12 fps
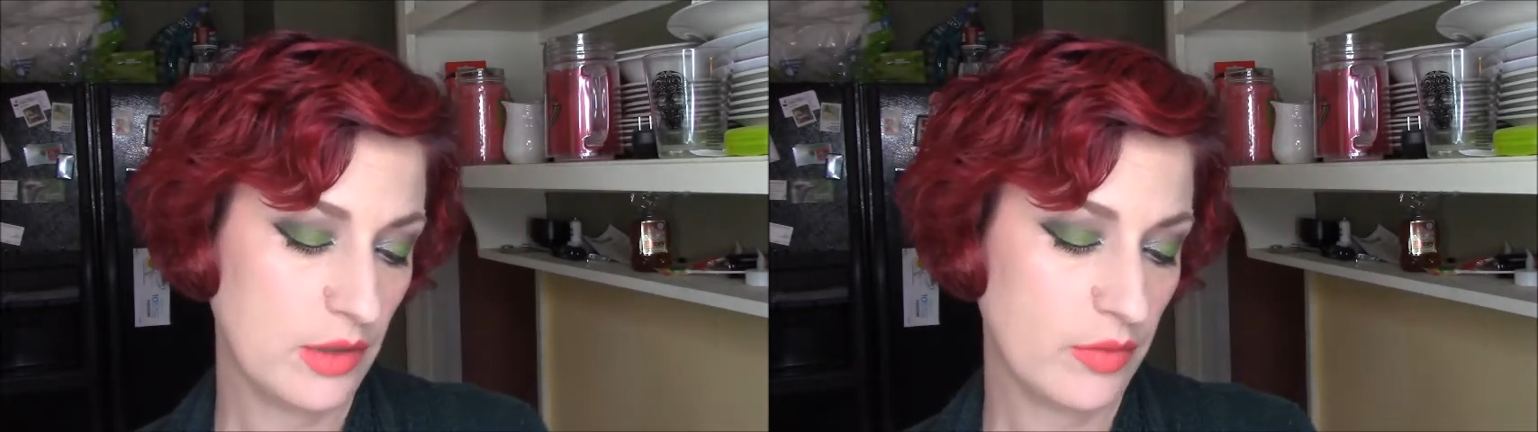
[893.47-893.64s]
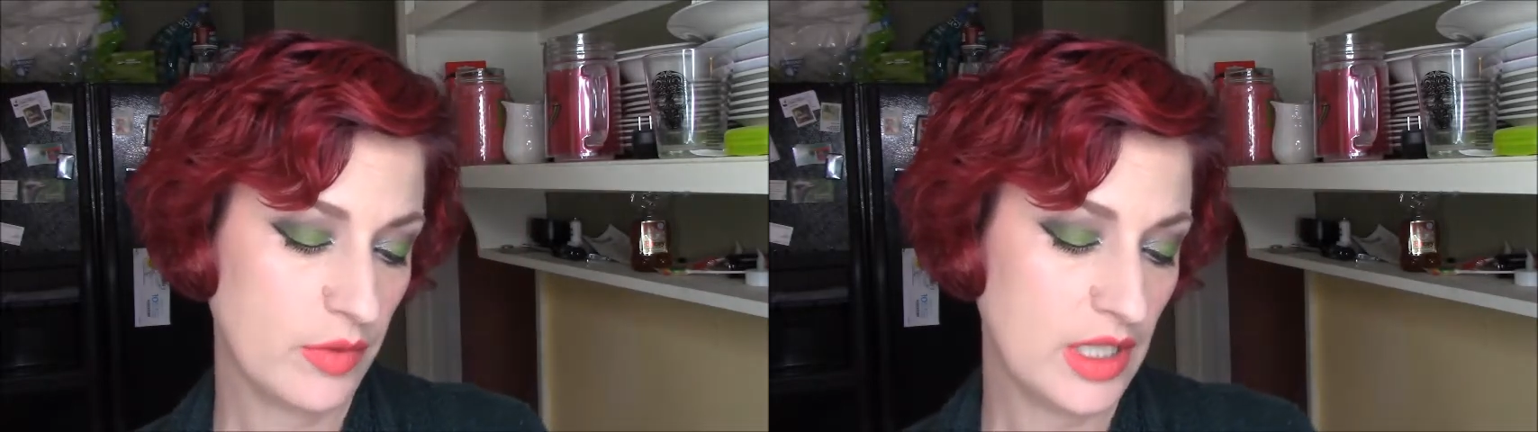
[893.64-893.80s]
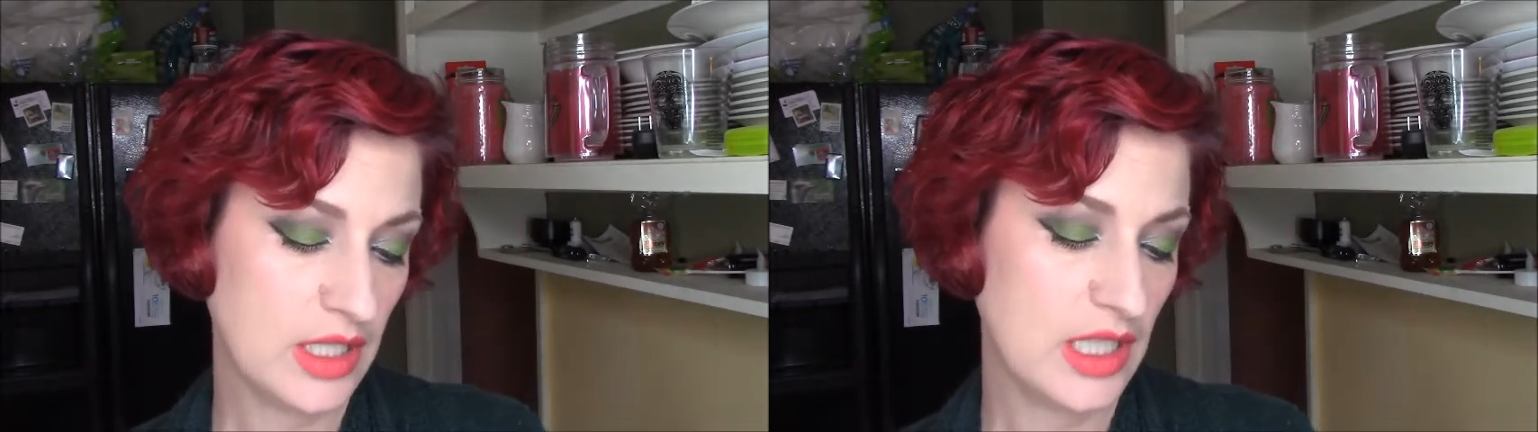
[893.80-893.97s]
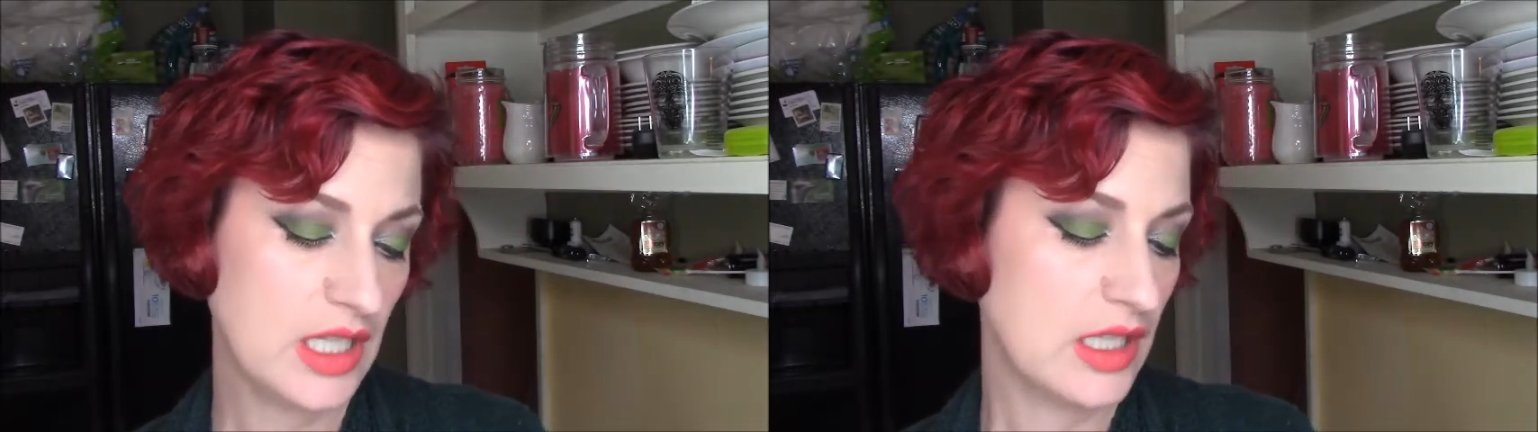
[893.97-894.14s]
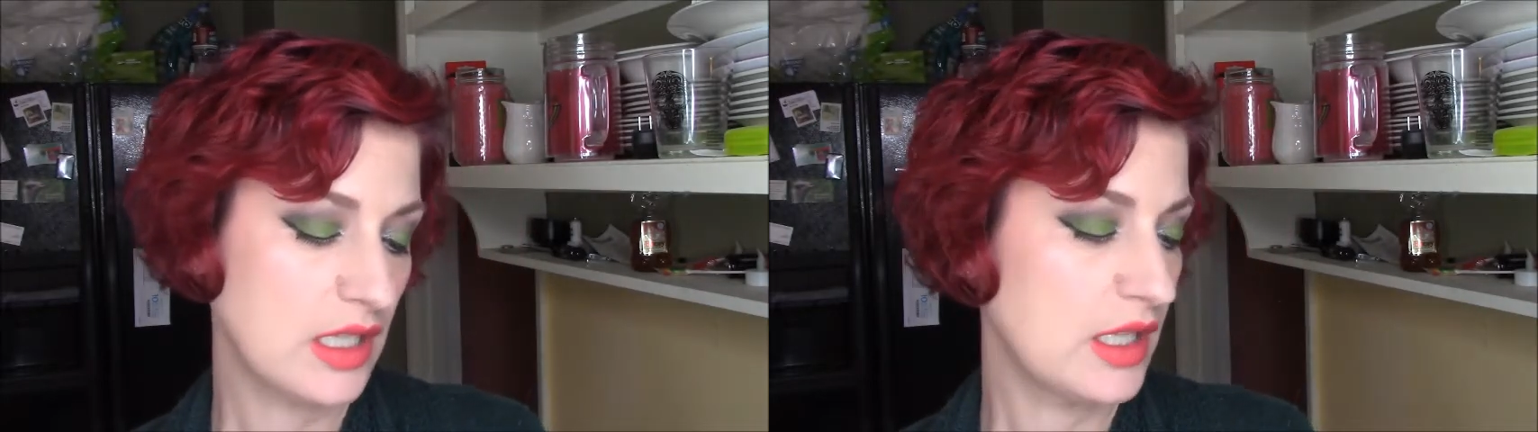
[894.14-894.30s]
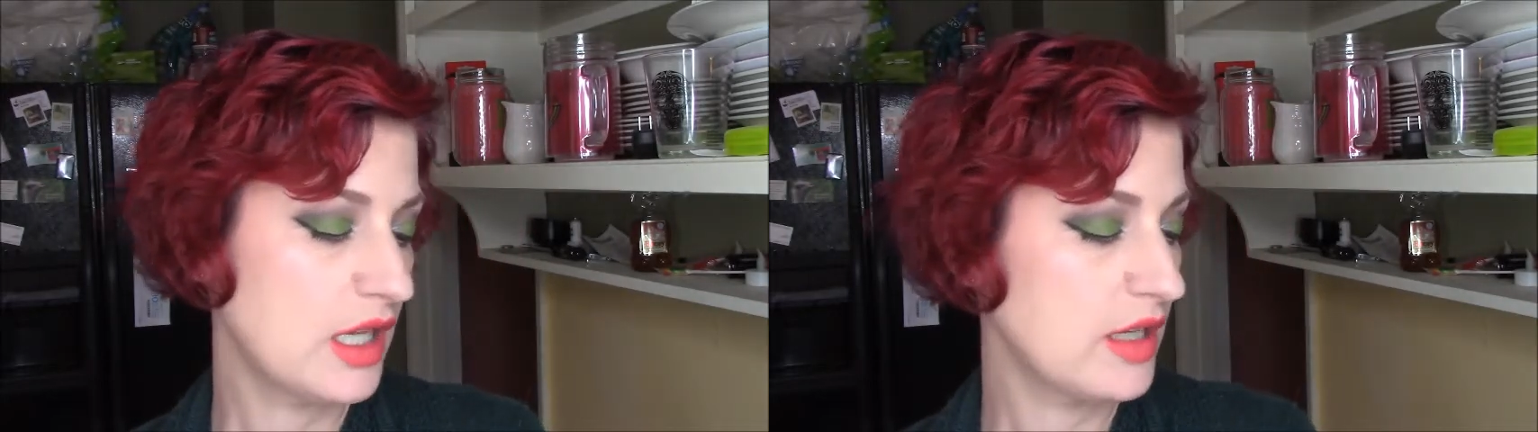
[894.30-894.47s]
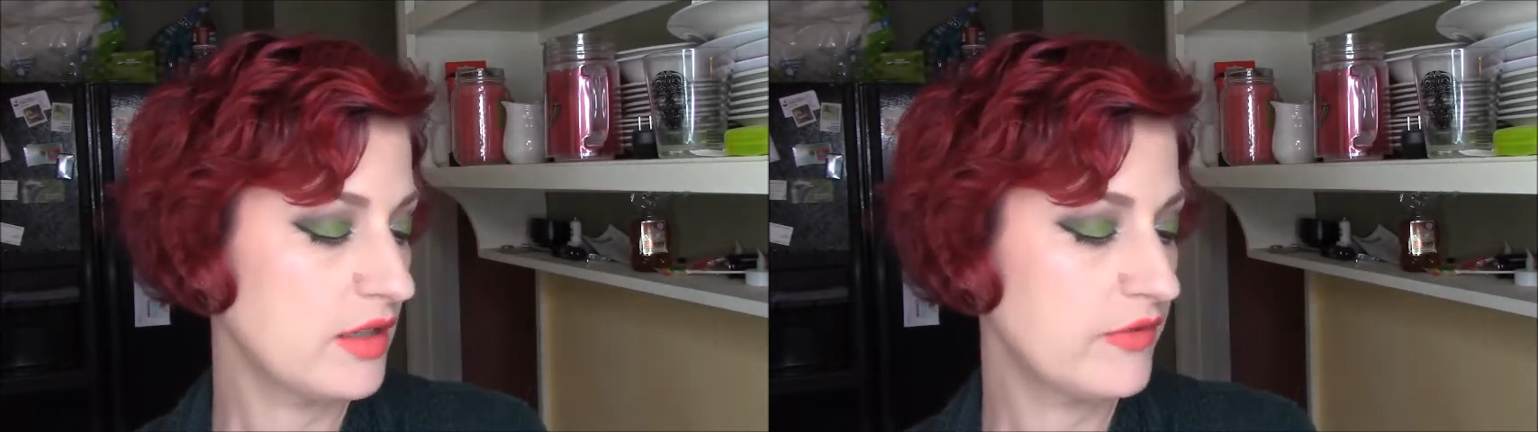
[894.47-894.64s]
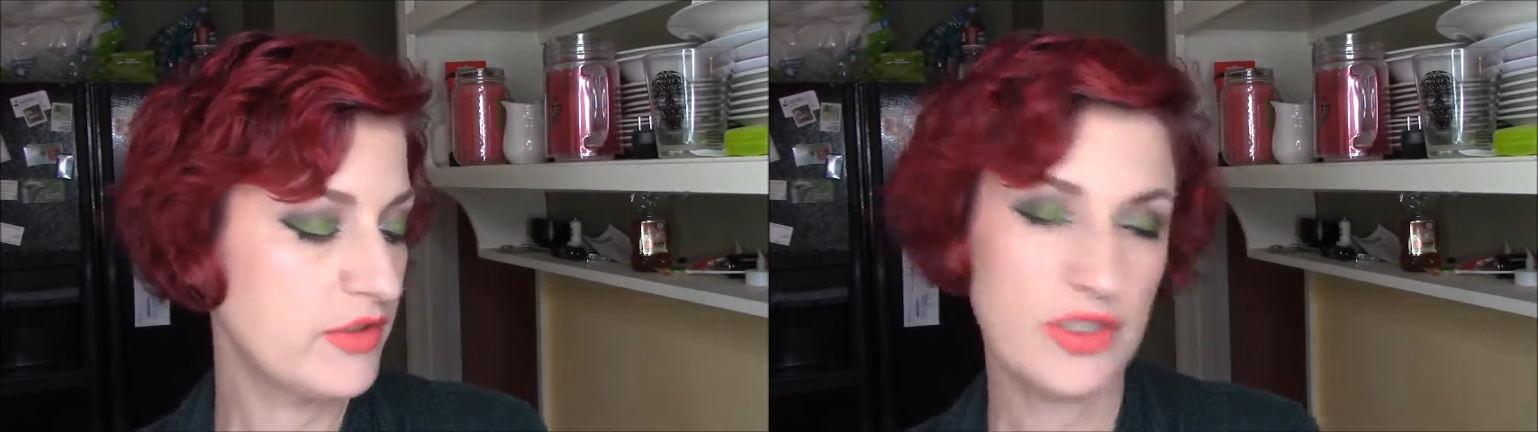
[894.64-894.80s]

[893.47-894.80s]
really love